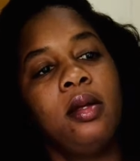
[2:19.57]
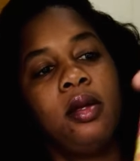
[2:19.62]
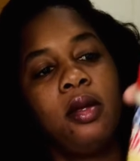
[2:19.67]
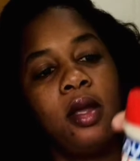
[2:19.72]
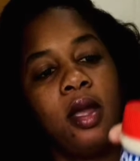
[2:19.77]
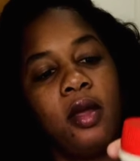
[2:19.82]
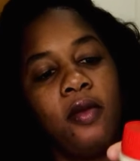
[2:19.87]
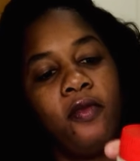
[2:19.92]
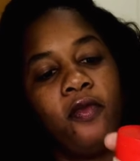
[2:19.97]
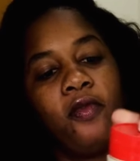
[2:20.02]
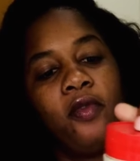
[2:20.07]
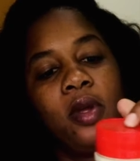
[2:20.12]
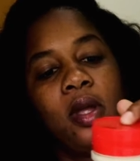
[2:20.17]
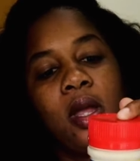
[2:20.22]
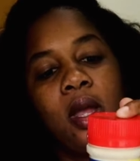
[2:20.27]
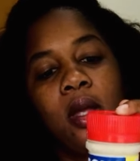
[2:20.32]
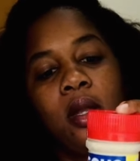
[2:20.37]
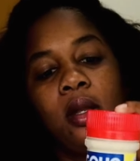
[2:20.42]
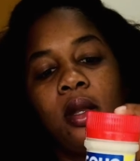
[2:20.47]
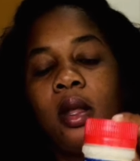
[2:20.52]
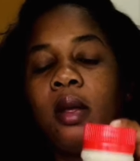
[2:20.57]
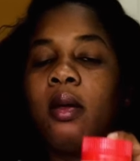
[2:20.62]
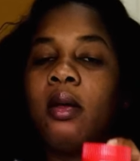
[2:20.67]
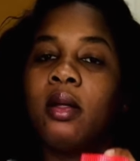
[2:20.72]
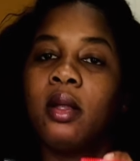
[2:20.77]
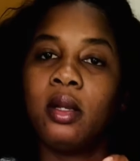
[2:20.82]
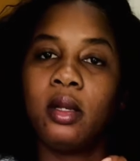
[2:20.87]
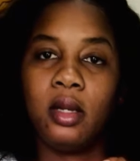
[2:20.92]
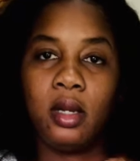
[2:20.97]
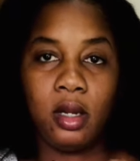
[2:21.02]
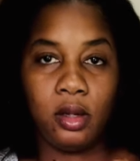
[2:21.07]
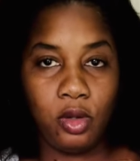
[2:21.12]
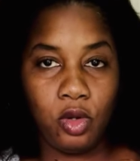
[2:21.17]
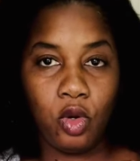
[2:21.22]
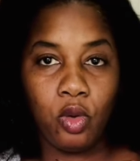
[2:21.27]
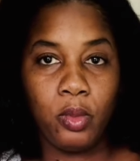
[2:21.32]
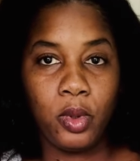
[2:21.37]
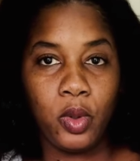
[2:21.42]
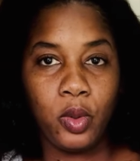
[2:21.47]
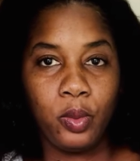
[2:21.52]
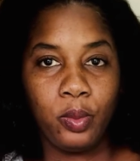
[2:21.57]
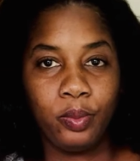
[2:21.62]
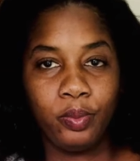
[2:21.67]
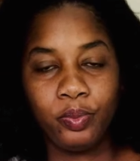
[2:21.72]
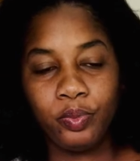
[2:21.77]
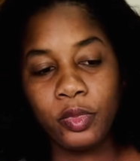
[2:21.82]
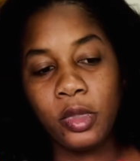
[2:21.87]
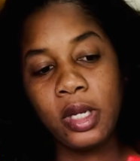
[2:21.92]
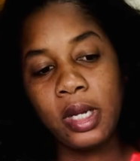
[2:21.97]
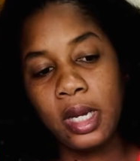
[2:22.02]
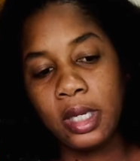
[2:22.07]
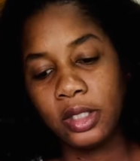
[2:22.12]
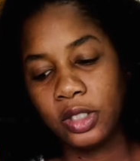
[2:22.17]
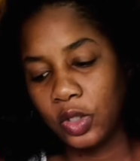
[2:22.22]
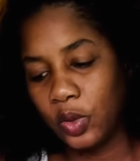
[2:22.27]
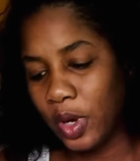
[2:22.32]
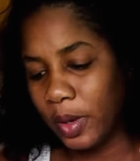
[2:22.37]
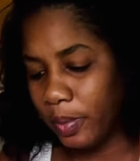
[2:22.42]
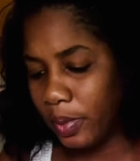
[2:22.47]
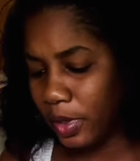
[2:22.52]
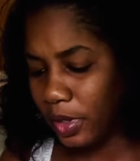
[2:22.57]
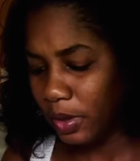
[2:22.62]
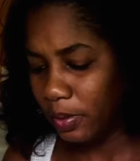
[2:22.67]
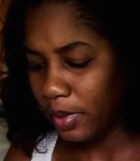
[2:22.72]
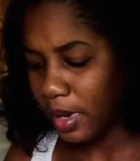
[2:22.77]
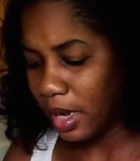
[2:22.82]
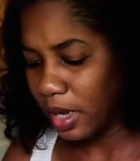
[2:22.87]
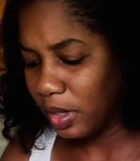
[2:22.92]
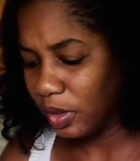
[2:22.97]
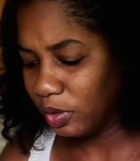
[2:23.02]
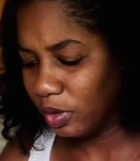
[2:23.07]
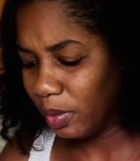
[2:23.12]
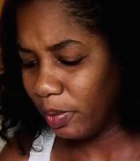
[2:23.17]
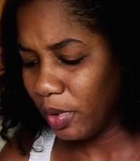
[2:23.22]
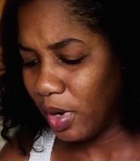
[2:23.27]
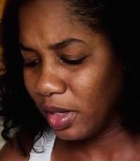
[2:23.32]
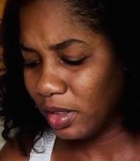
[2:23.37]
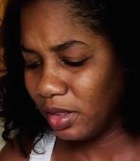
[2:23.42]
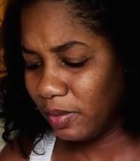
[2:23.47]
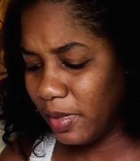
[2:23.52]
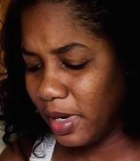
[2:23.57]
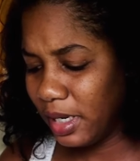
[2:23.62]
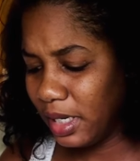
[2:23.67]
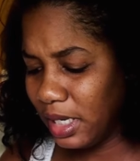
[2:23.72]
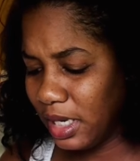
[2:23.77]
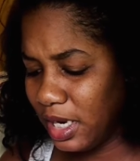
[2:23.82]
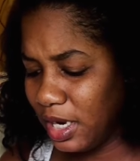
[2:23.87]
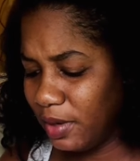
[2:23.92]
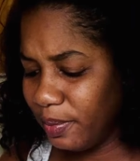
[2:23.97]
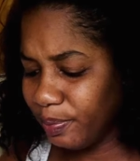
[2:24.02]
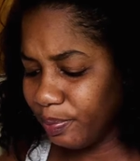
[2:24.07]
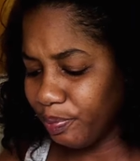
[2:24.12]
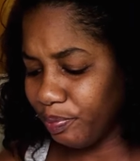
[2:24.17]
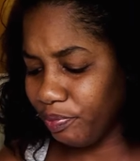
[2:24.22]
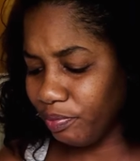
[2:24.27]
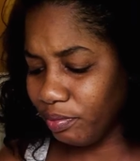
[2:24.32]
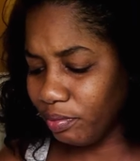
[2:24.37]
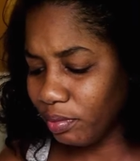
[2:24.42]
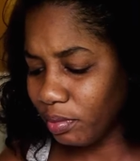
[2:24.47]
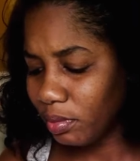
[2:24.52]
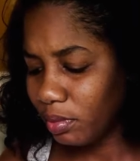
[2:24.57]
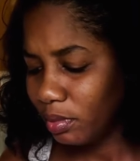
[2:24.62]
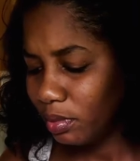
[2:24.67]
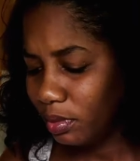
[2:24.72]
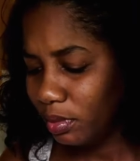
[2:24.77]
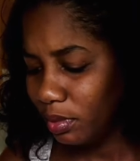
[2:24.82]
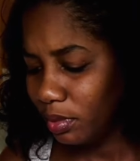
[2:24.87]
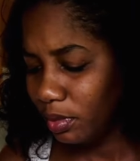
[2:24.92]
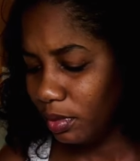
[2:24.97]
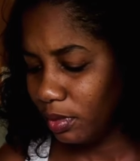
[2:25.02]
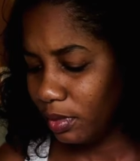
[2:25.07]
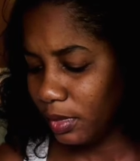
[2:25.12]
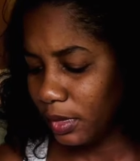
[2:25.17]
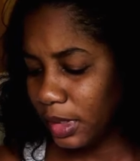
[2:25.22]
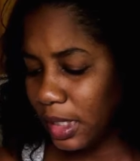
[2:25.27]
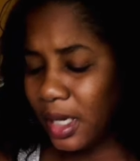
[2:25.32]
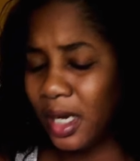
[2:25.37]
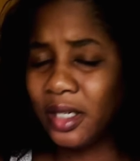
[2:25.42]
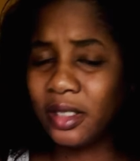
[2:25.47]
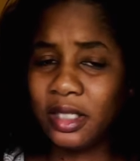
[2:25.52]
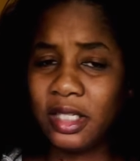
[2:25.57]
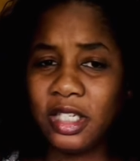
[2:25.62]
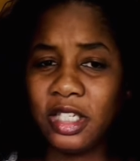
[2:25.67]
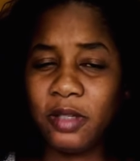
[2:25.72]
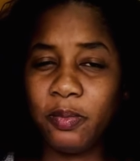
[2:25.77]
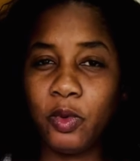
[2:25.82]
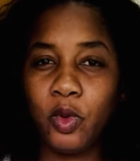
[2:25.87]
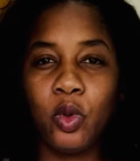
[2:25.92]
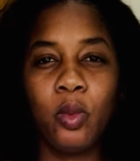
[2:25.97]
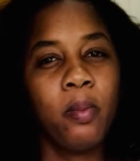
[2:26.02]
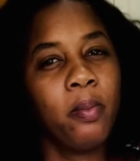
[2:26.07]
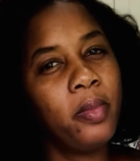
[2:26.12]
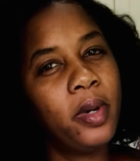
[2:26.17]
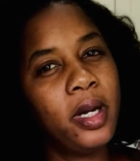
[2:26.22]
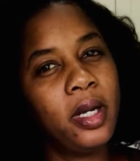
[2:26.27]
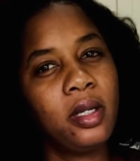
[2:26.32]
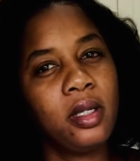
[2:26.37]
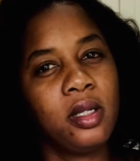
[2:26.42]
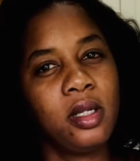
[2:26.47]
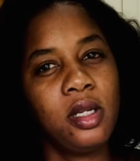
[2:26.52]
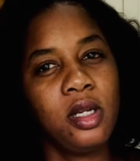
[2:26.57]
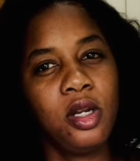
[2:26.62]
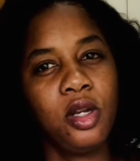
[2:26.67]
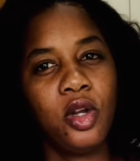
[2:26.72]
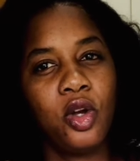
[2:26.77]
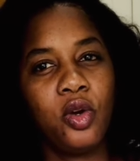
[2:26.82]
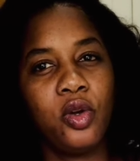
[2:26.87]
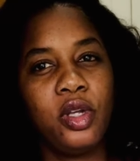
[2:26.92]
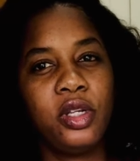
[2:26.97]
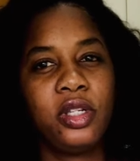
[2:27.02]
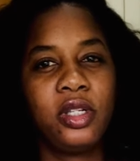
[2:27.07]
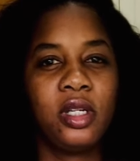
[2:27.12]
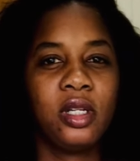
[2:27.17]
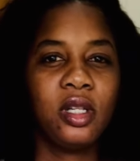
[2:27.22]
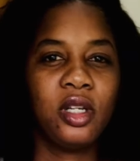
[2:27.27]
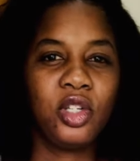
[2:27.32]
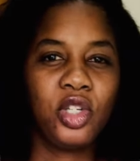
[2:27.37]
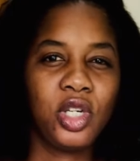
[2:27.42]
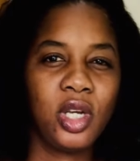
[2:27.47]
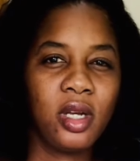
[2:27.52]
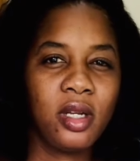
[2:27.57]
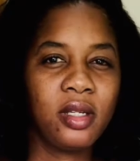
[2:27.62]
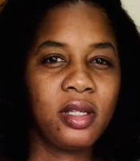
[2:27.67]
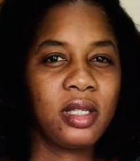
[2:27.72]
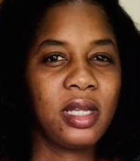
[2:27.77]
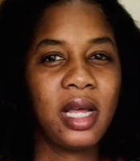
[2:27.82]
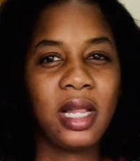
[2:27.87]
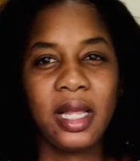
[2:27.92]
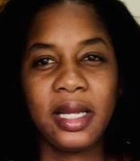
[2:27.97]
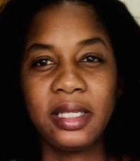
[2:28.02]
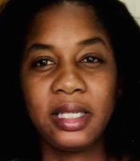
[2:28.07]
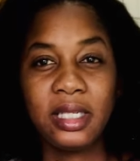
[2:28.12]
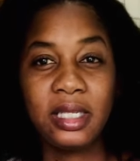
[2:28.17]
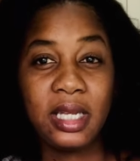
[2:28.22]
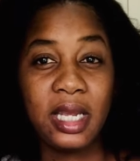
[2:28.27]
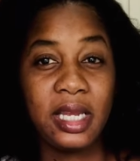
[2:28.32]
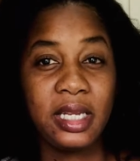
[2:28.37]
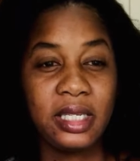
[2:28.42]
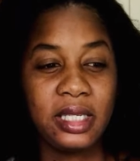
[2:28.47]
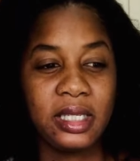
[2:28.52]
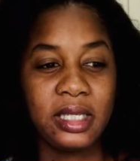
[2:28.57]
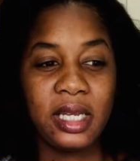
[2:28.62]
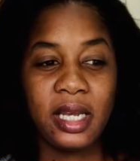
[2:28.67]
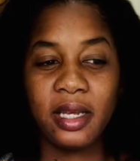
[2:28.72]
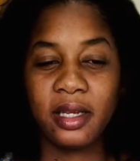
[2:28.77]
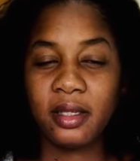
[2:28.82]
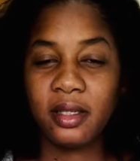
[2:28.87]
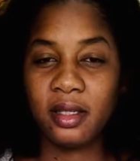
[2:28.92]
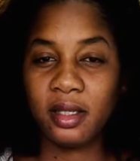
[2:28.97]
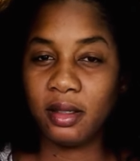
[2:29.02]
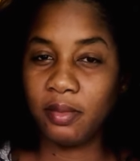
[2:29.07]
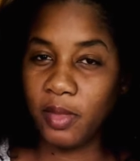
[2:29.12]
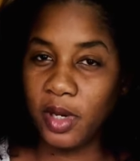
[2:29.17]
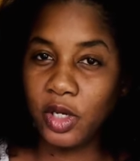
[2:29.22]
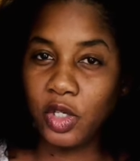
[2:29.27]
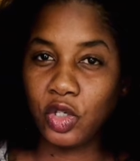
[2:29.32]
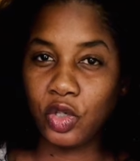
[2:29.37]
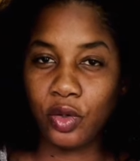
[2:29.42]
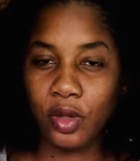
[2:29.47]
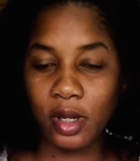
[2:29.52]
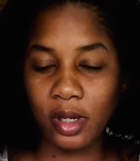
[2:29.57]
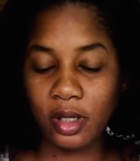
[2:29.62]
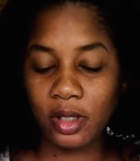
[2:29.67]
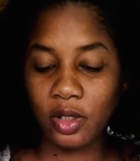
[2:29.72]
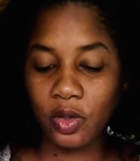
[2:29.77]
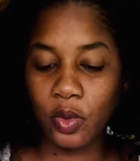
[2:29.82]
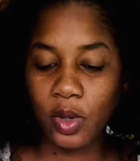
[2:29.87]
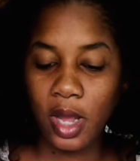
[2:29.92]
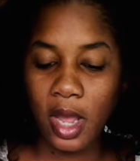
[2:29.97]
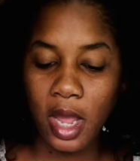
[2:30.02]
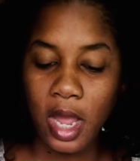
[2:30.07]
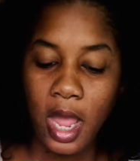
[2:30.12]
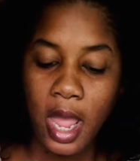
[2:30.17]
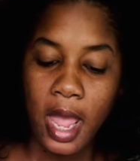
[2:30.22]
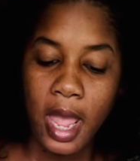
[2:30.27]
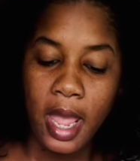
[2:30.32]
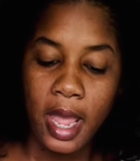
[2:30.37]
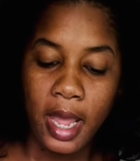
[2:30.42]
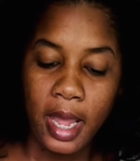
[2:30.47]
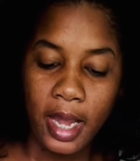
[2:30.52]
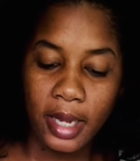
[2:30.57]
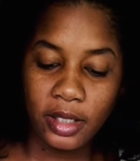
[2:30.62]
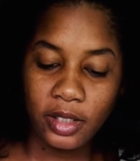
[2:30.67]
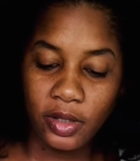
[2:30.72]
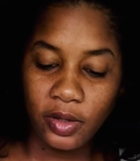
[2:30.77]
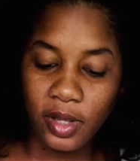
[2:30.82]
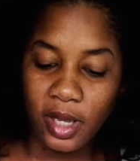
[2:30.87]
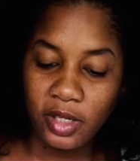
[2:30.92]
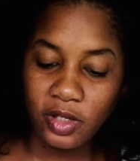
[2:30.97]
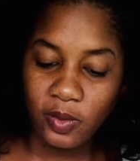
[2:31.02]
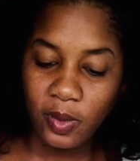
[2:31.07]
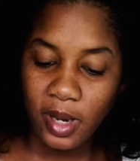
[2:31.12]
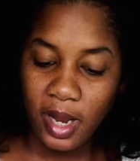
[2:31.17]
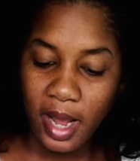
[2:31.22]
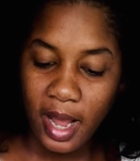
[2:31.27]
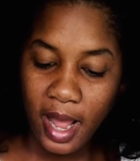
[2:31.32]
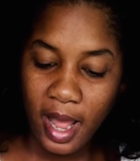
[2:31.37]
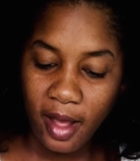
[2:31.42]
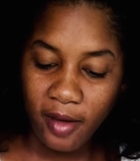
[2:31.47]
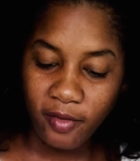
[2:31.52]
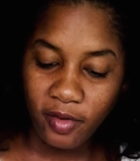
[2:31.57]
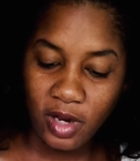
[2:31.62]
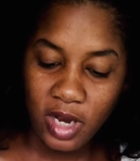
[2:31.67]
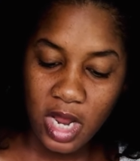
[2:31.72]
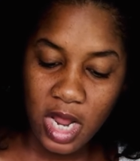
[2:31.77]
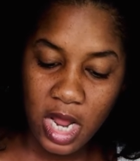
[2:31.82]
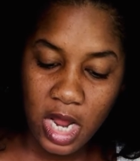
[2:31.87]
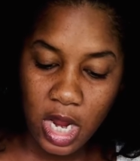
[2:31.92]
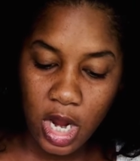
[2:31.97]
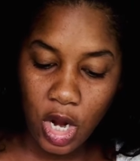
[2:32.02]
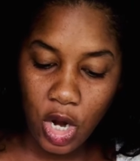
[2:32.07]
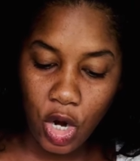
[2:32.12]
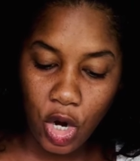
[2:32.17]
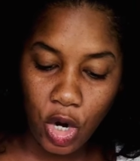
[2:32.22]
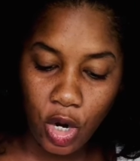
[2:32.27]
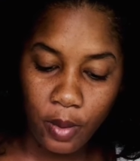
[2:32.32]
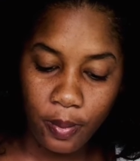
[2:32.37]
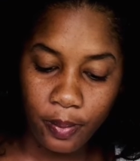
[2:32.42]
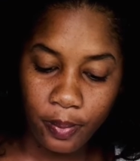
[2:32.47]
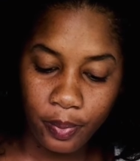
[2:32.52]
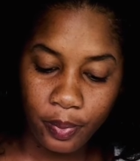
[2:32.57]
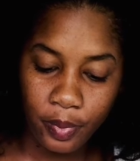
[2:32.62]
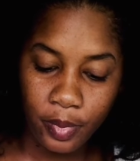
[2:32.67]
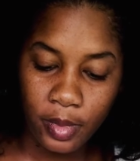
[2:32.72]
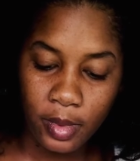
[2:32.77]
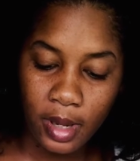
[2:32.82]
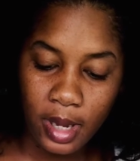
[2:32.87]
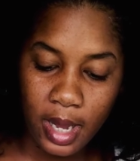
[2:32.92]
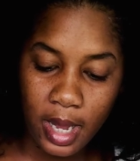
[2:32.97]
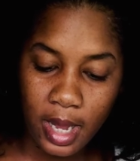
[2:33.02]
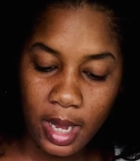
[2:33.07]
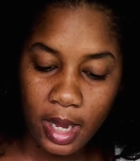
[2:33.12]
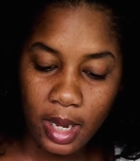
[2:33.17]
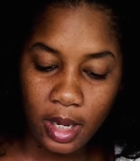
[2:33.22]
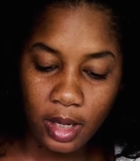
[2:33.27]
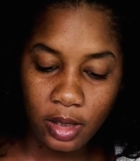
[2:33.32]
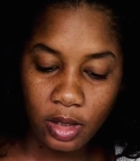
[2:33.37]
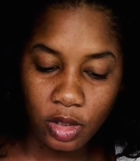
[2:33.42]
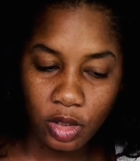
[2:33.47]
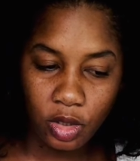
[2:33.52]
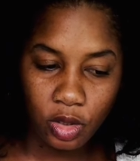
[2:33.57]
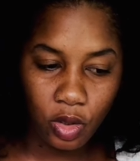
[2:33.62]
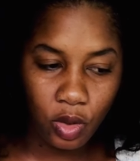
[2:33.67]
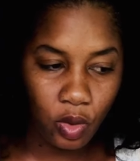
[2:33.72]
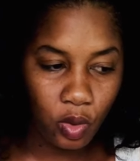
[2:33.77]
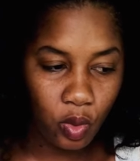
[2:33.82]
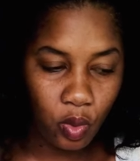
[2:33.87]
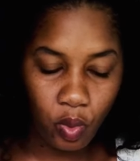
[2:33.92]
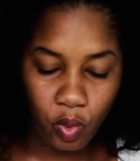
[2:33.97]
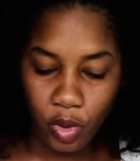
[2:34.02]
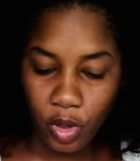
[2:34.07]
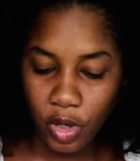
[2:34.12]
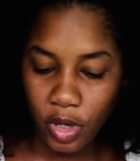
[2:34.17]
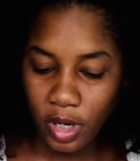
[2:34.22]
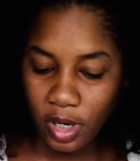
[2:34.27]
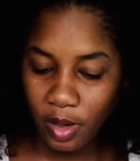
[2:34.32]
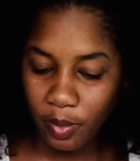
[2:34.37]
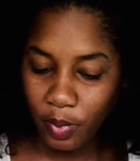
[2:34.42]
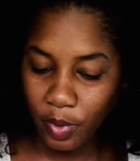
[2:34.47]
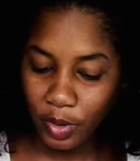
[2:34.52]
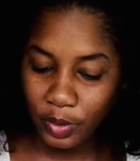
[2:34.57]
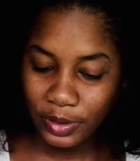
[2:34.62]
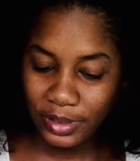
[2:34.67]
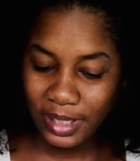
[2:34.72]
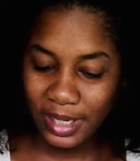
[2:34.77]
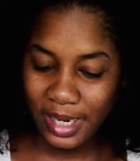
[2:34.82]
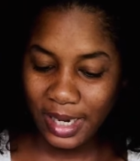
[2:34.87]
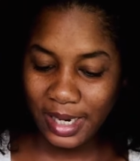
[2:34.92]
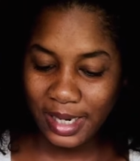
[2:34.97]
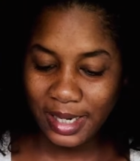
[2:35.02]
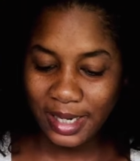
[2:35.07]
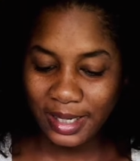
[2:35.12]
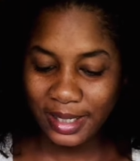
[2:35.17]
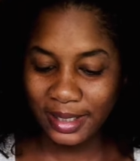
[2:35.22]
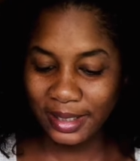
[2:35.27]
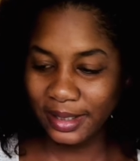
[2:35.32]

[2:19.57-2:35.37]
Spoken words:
You can't forget the Adobe. So I put about approximately a teaspoon, but you know, you still adjust. I like to taste test and make sure that it's okay. And so that's what I have in here. And so we're gonna proceed.